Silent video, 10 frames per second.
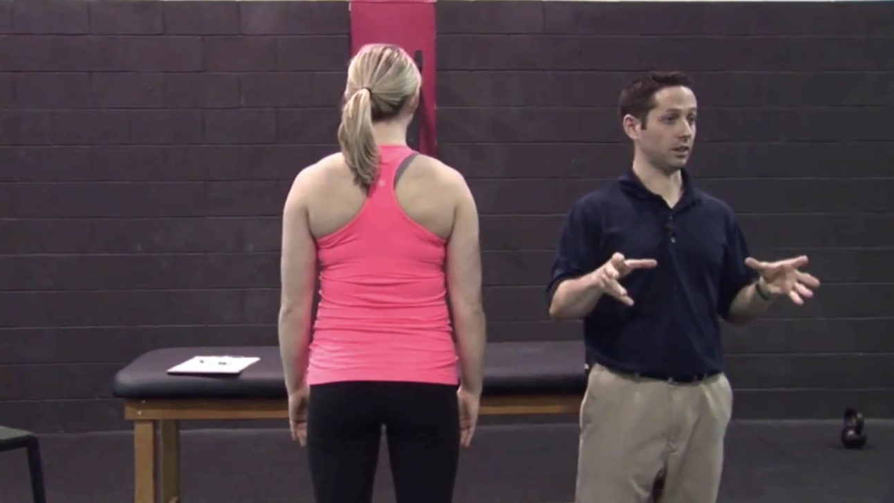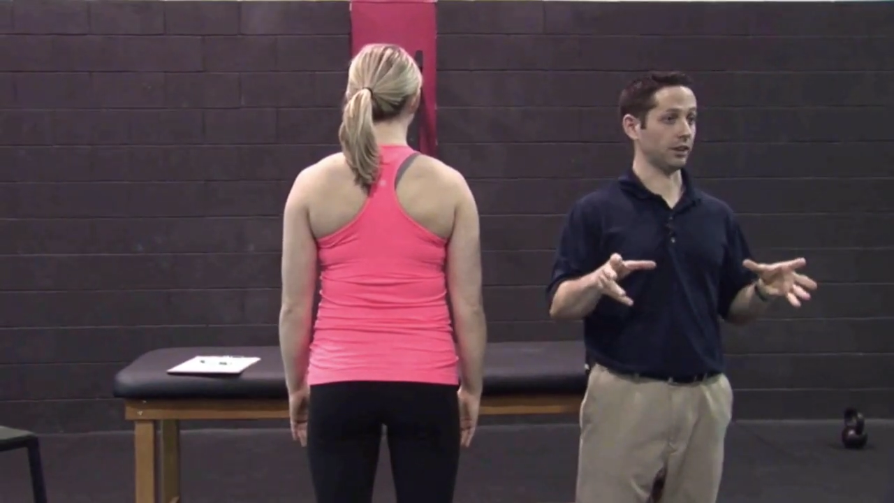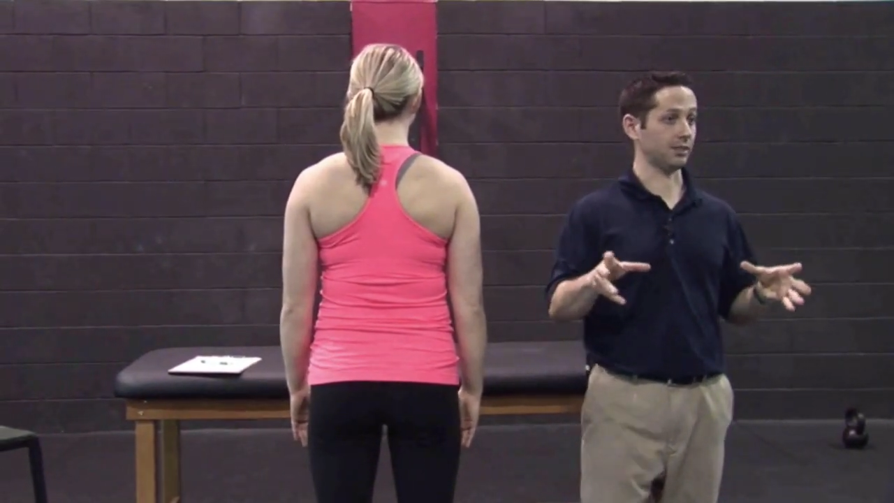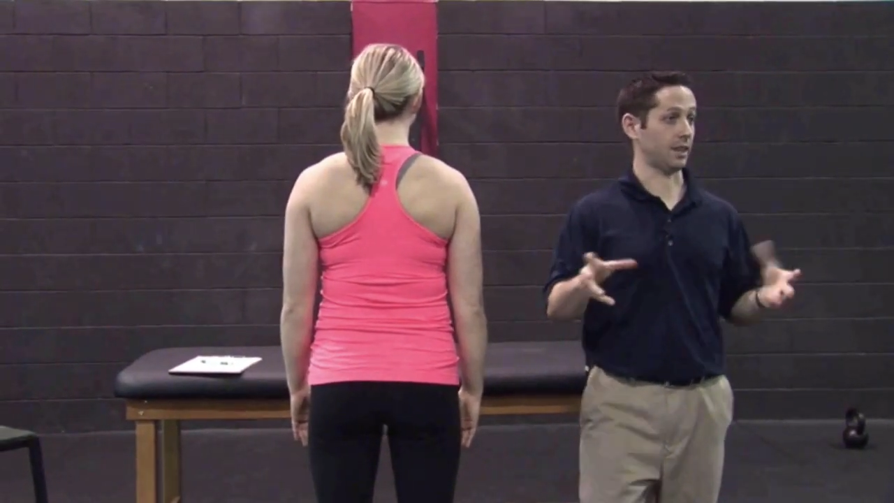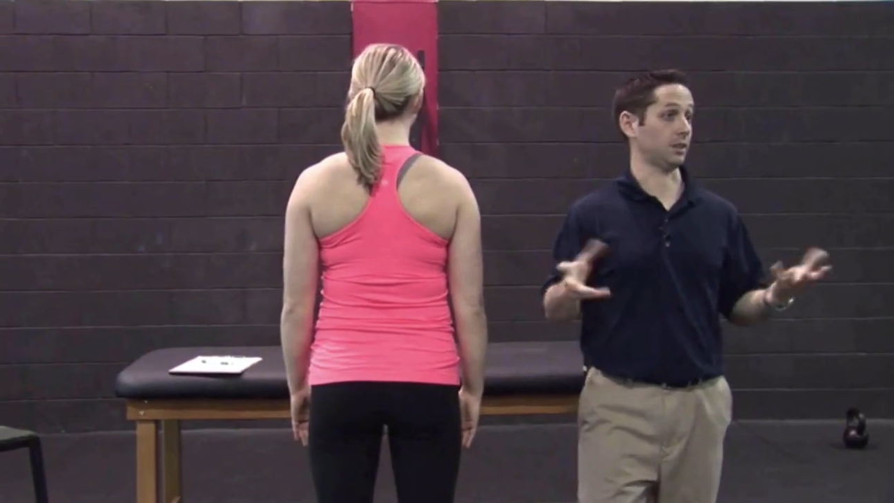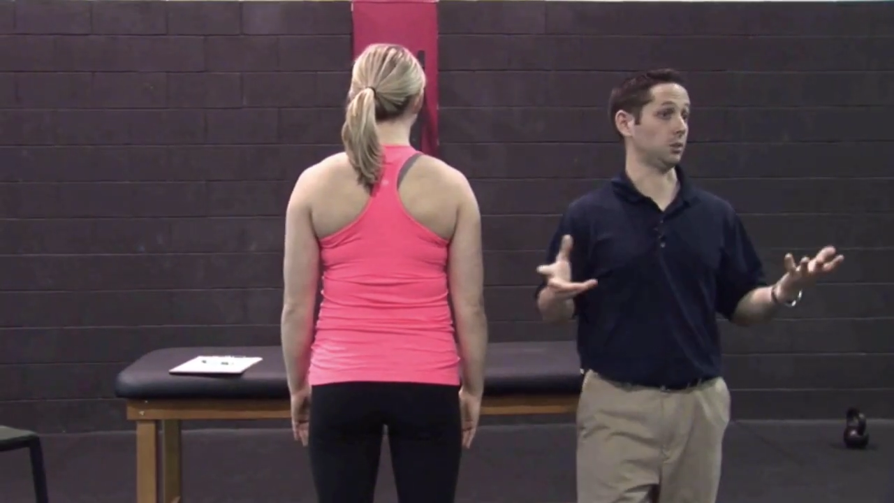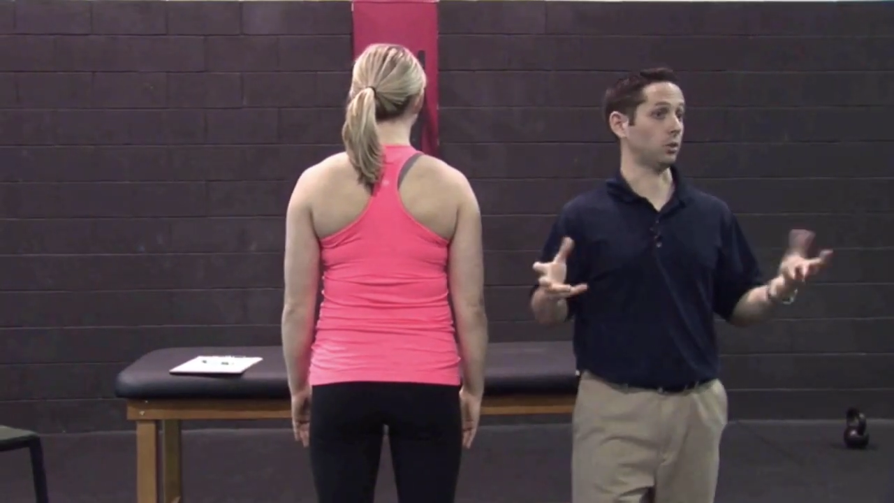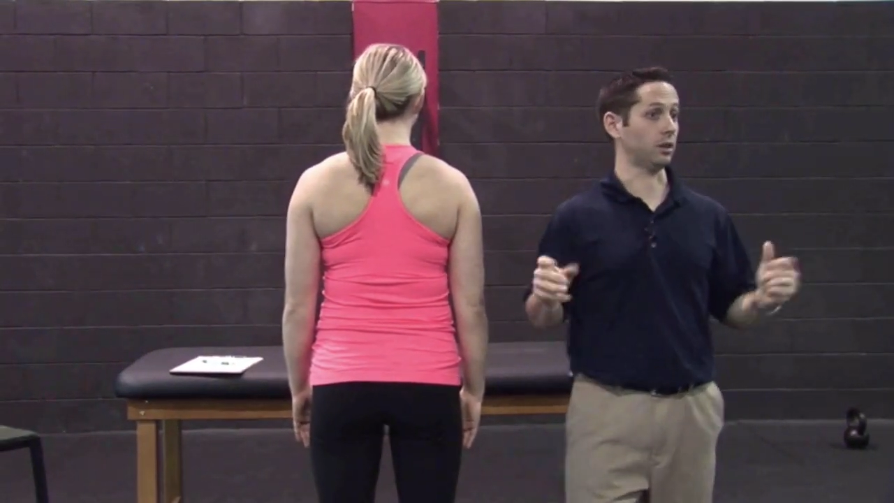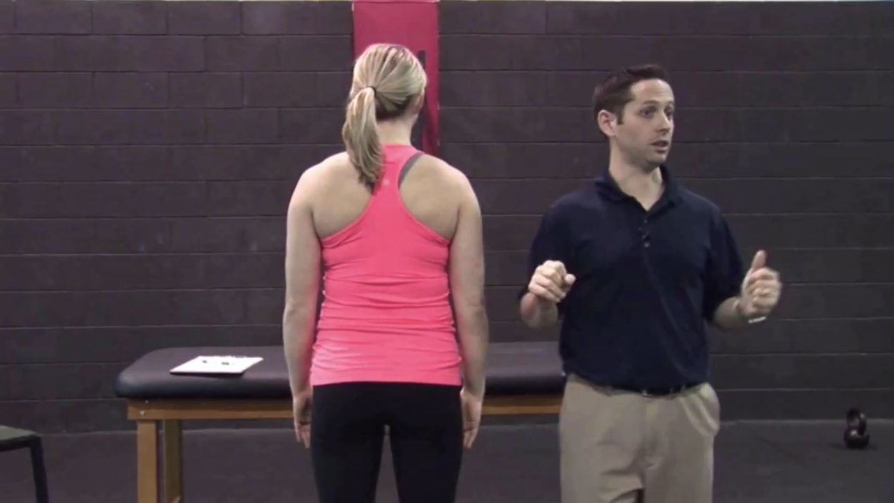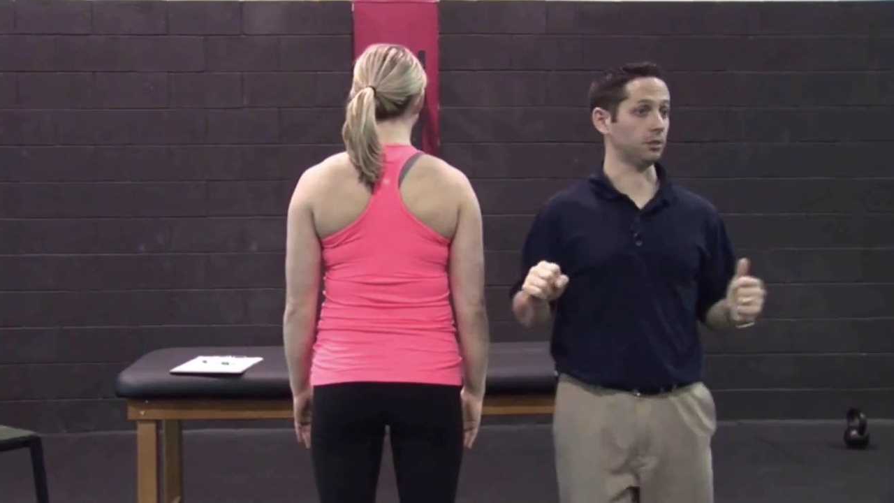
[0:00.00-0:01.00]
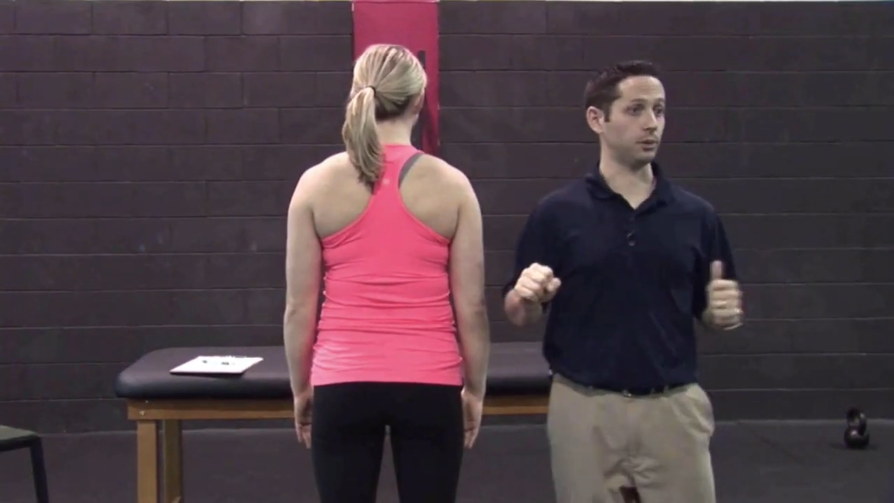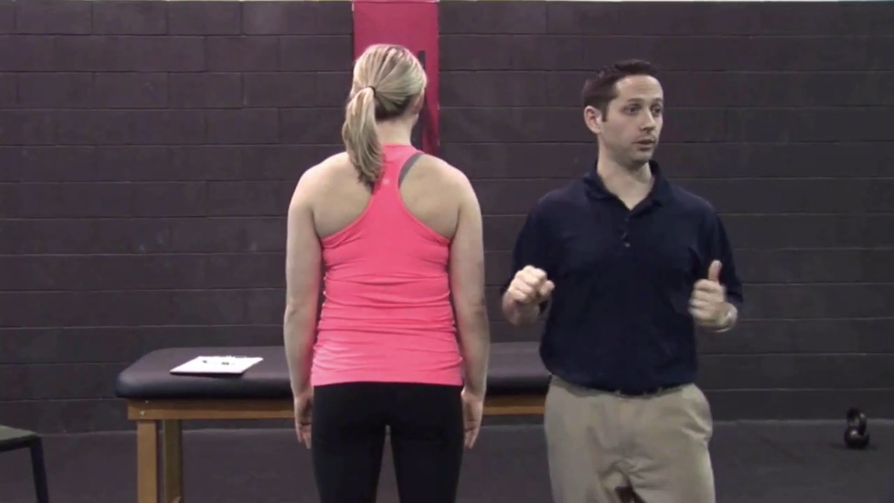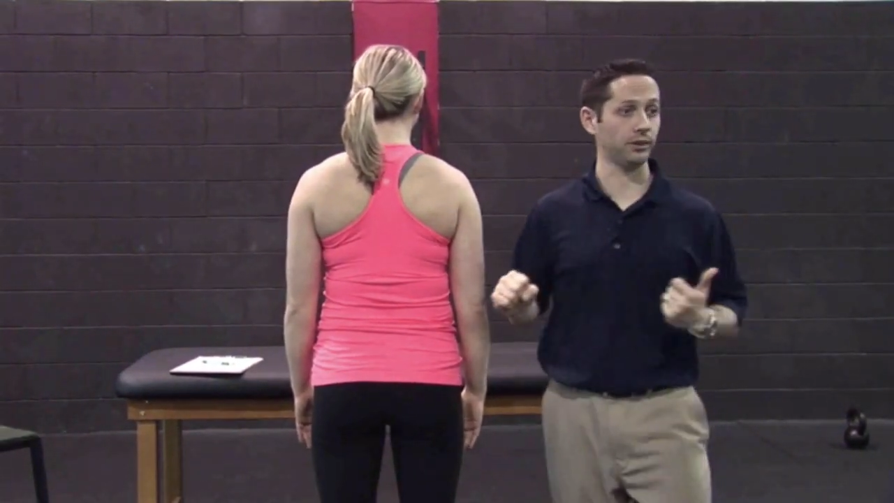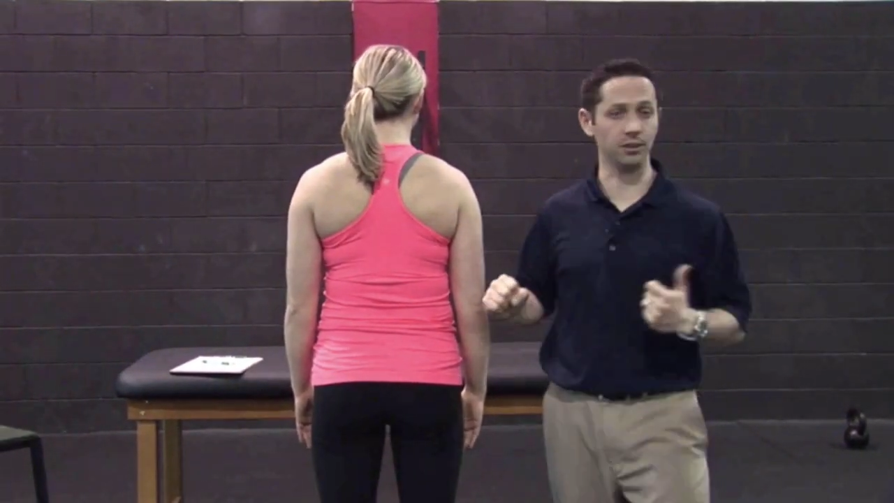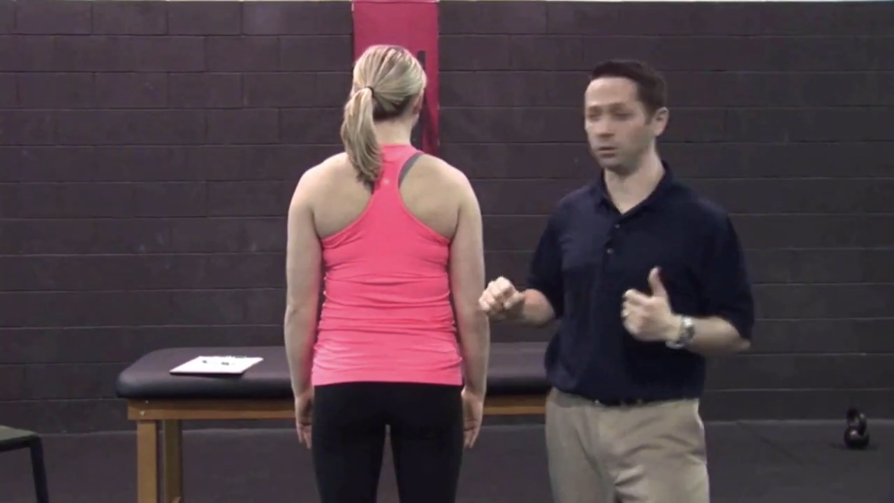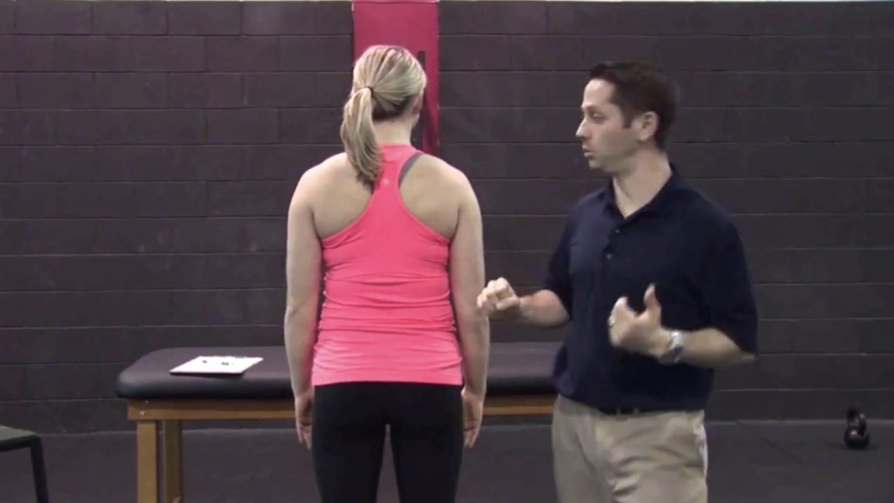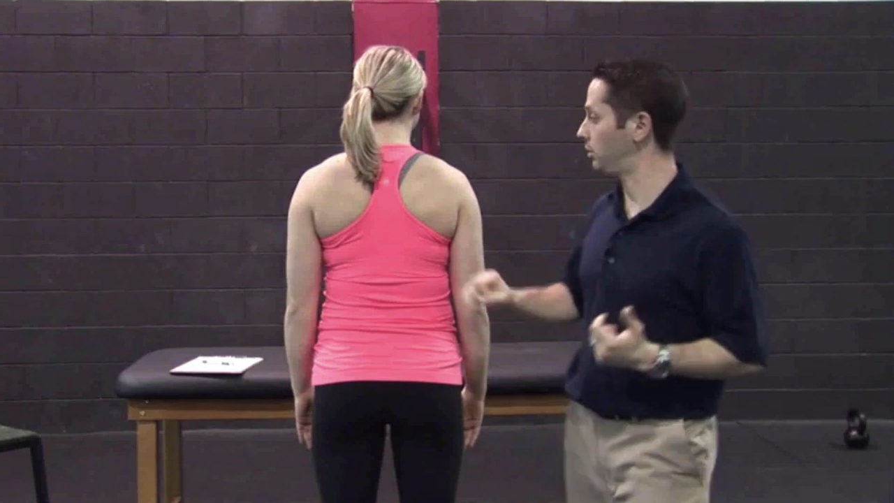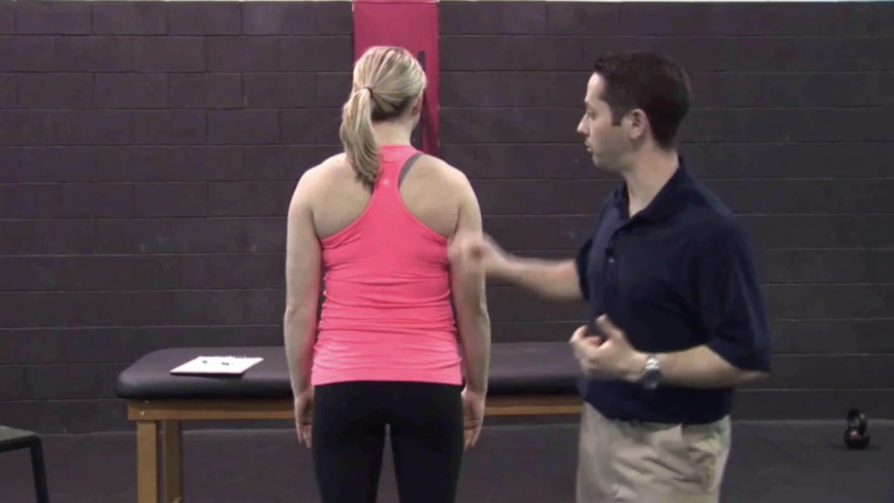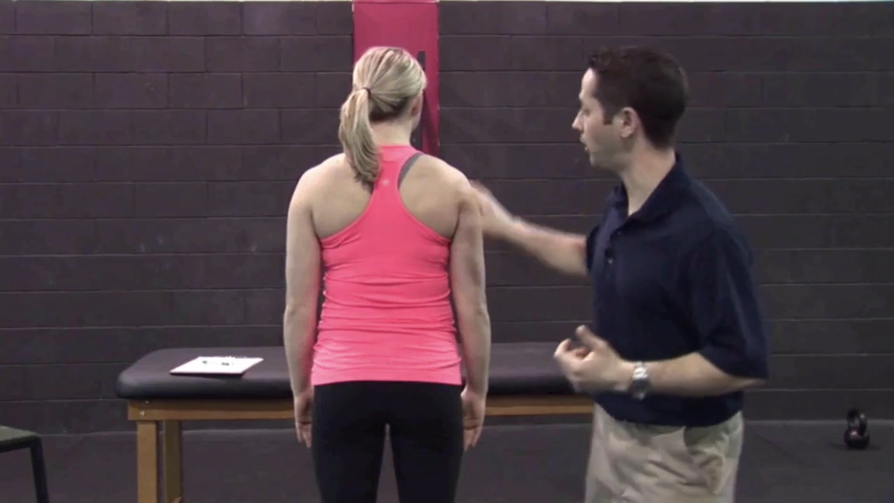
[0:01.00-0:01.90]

out exactly what it is, but let's see what we can